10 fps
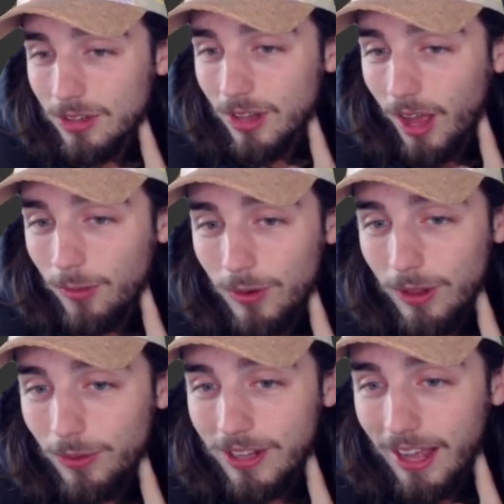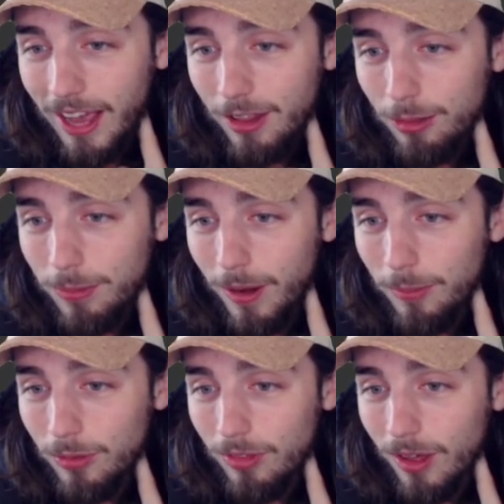I really wish I had a spread
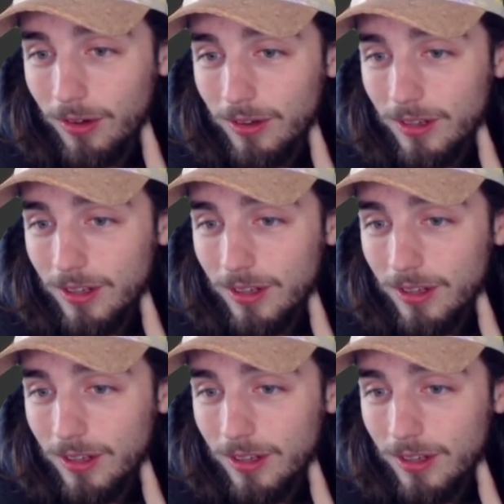move though.